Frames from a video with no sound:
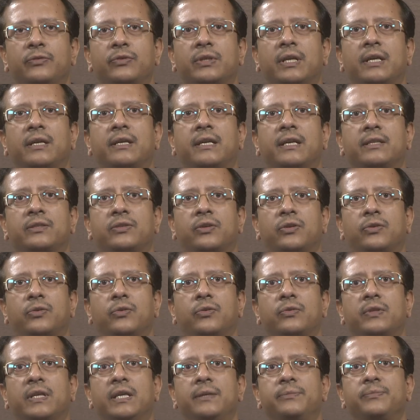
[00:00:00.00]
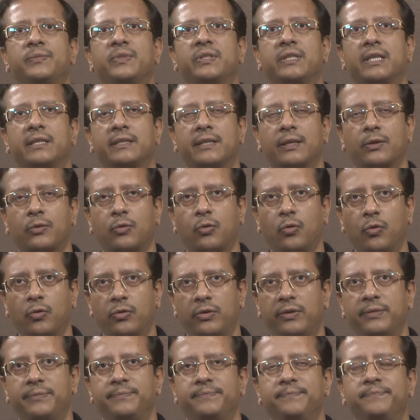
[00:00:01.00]
the user does not know the station
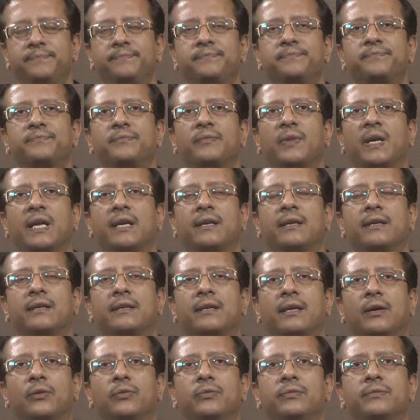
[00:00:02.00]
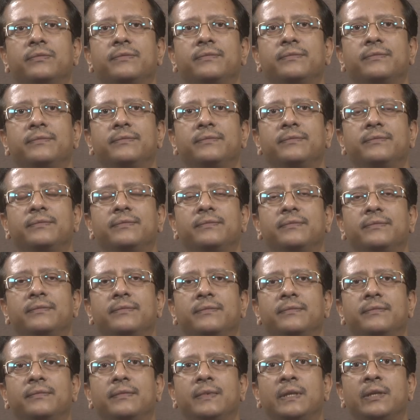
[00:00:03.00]
code. Now,
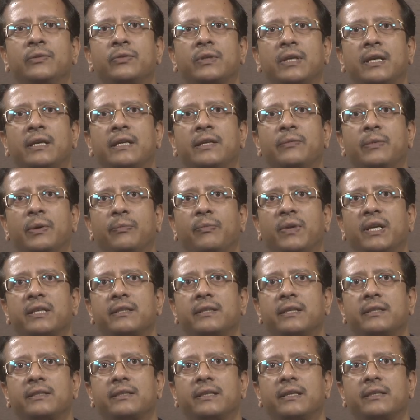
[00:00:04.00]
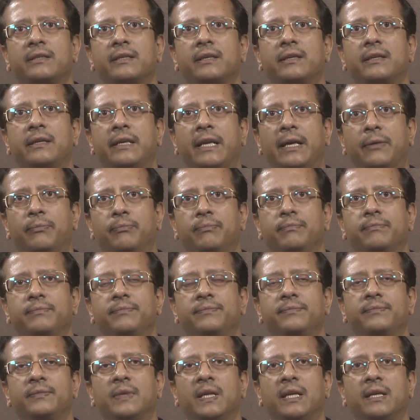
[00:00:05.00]
user remembers the station name.
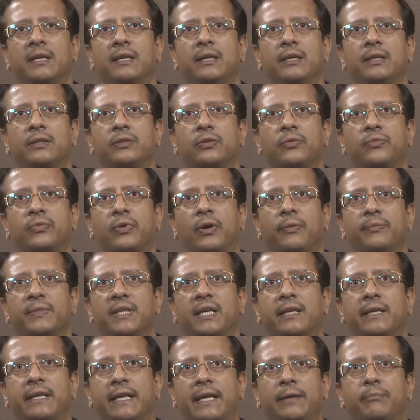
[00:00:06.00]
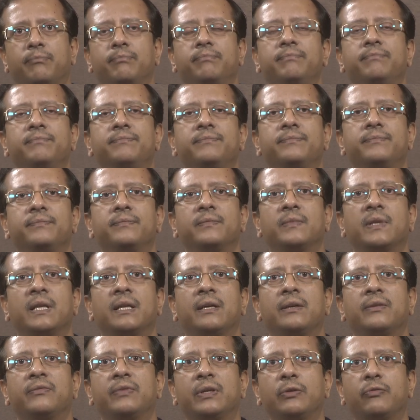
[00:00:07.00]
So, from the name,
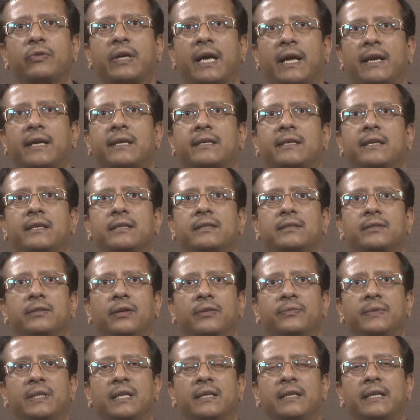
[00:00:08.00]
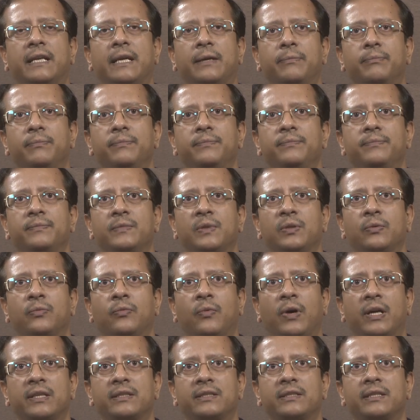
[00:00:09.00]
few characters of the name,
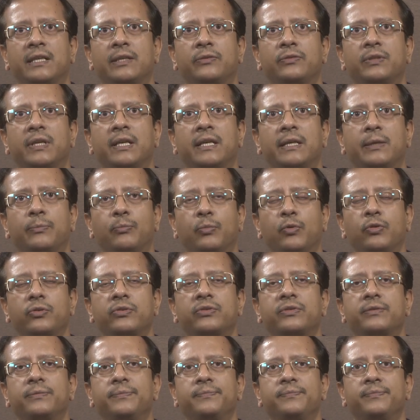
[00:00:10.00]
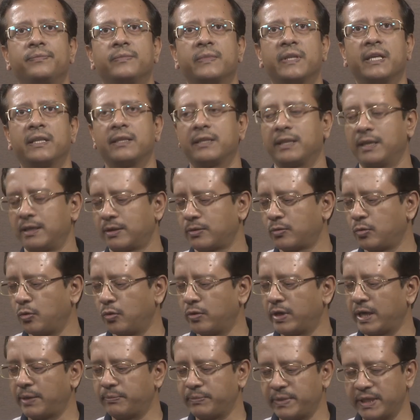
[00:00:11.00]
once the user inputs, then the
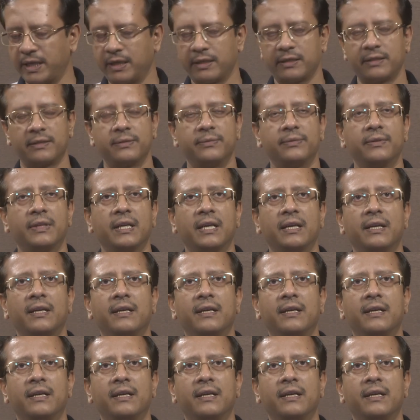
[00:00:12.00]
code appears